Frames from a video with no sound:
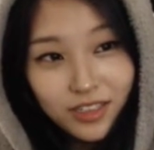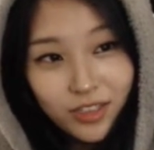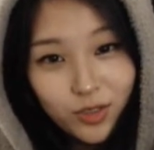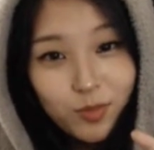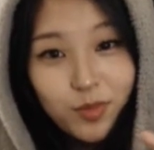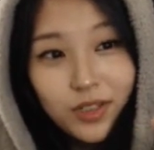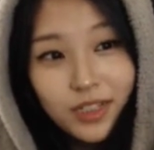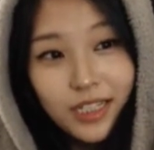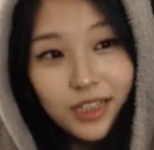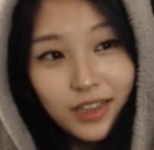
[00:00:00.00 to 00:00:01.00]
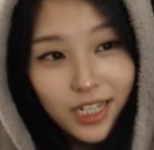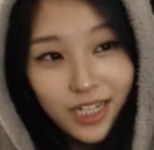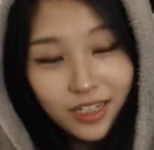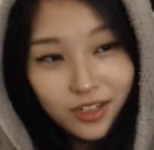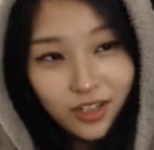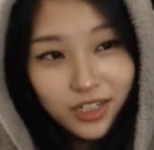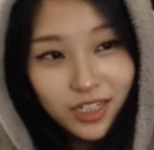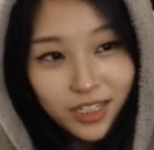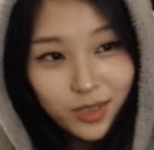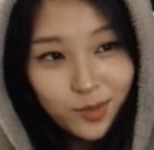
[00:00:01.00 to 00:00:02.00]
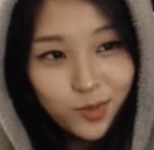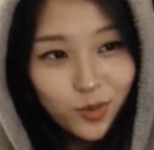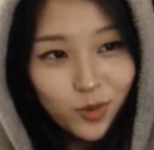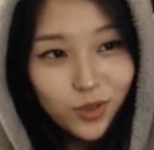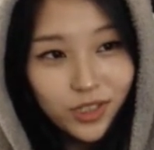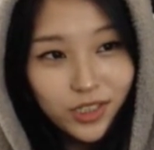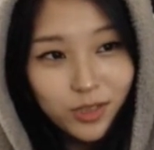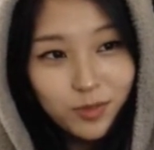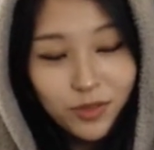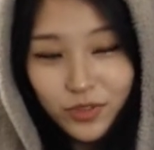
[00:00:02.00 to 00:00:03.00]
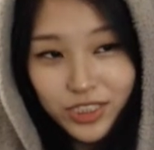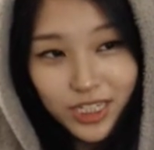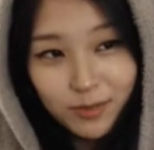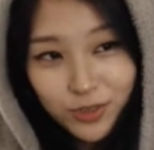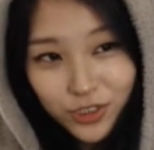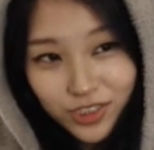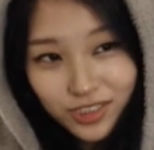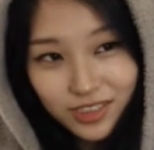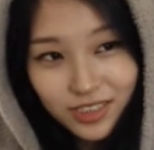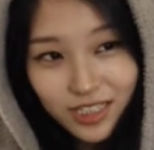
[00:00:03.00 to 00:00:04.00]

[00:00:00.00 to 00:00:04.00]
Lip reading: you put like light on him, or you put redemption,